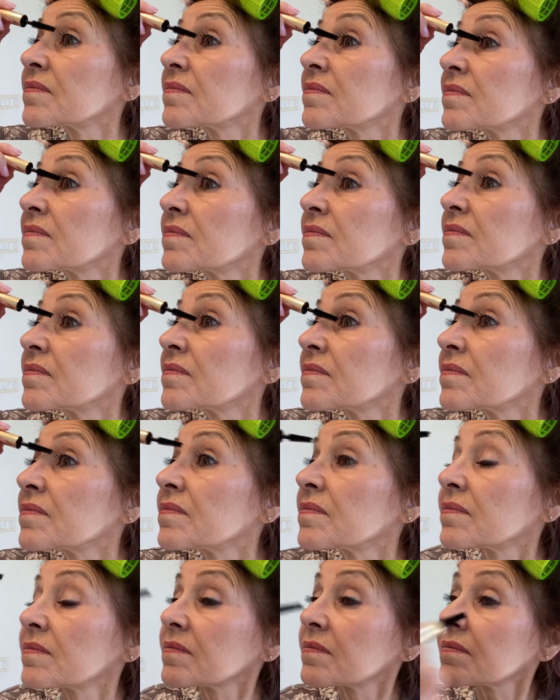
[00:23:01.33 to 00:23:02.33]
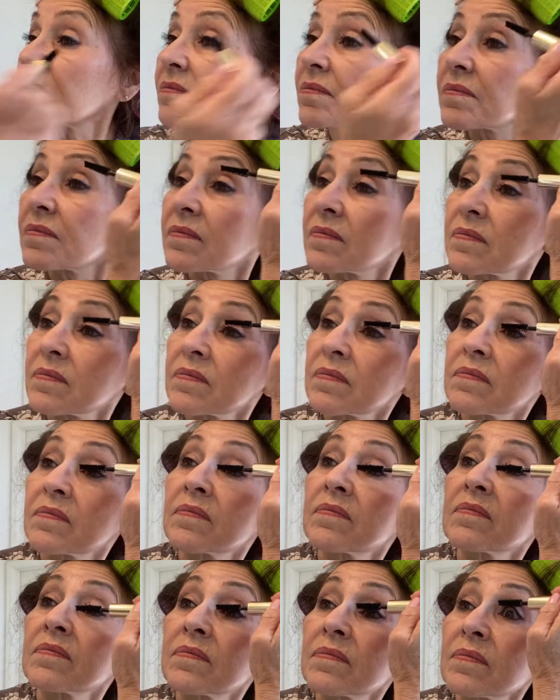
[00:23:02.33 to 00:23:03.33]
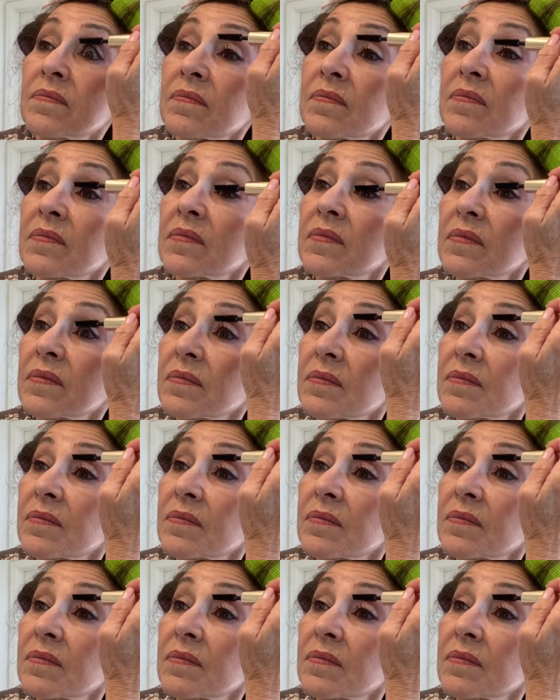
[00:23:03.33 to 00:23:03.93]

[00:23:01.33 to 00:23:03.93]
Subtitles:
(silence)